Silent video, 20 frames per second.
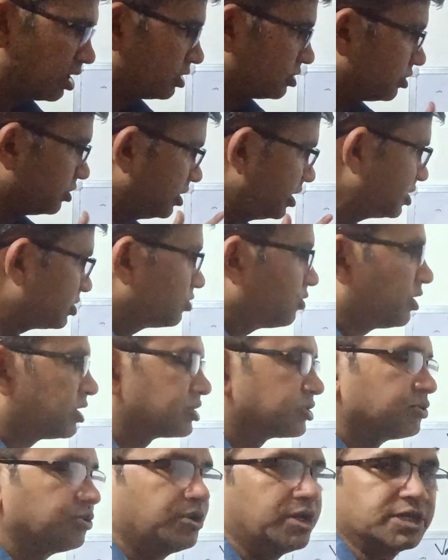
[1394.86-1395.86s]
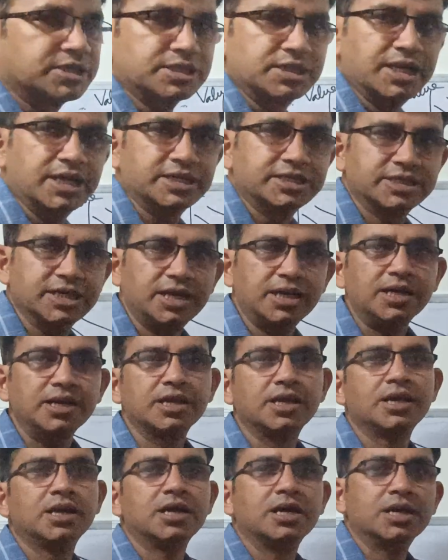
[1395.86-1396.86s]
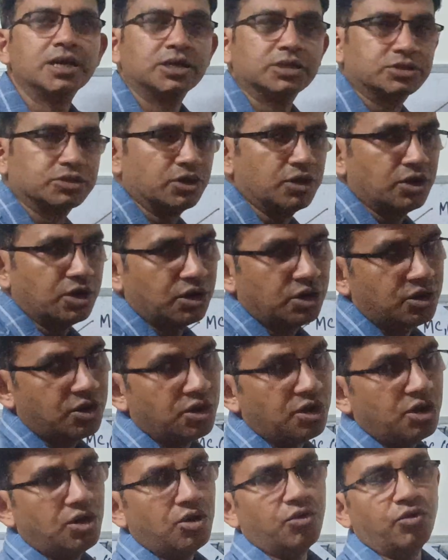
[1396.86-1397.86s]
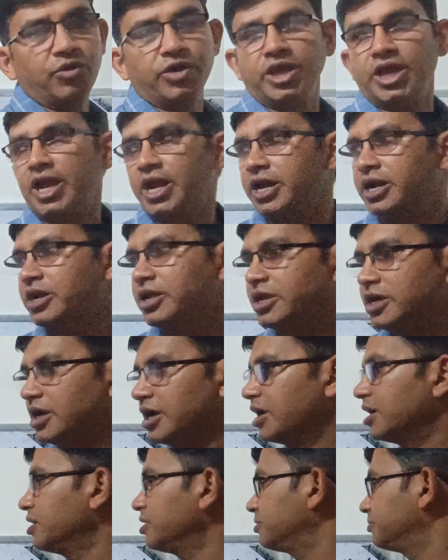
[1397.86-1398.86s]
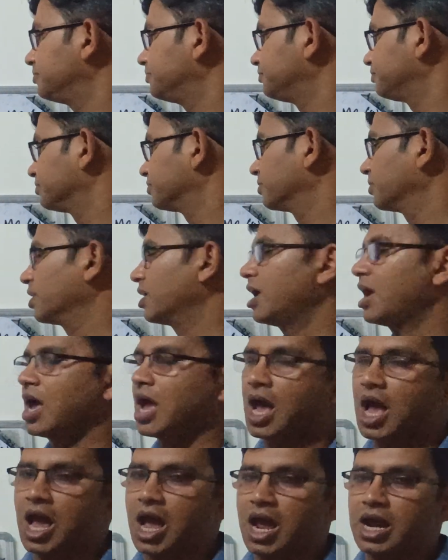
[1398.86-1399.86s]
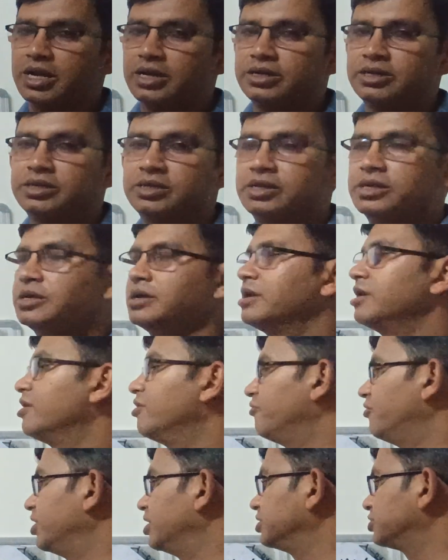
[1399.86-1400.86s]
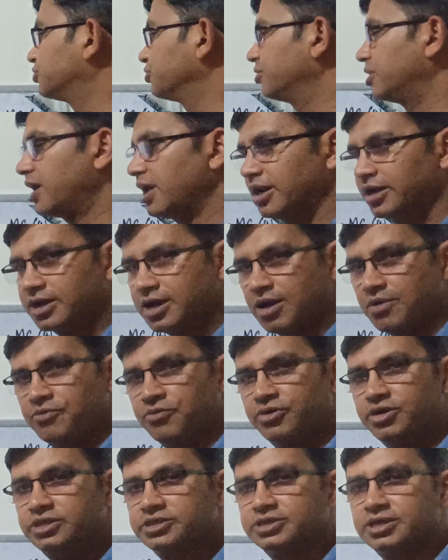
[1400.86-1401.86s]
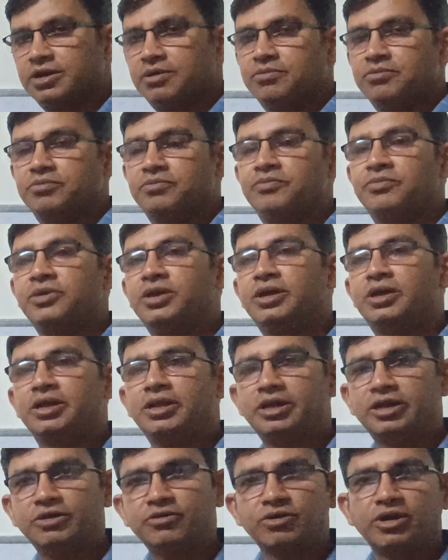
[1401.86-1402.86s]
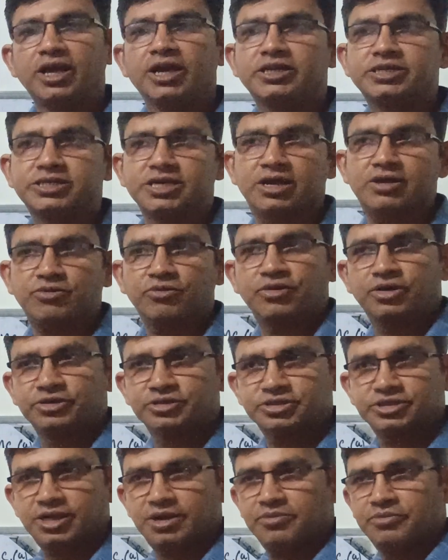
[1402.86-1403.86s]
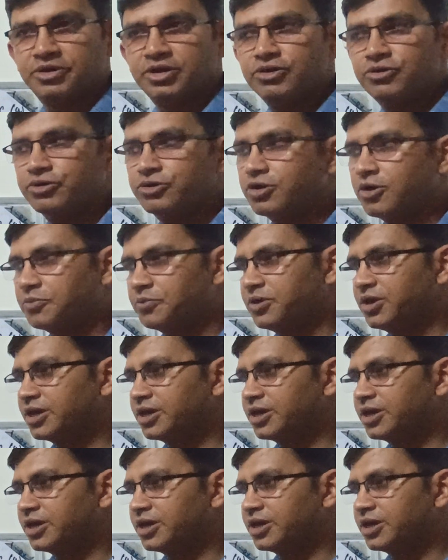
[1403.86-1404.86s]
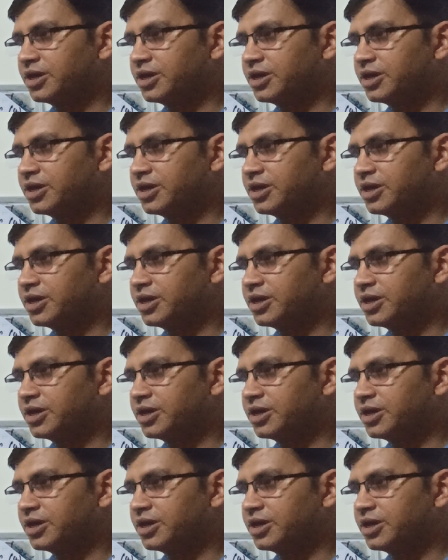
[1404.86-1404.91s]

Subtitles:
So this was today's lecture. So we end here, and very soon I'll come with some new lecture on some new topic.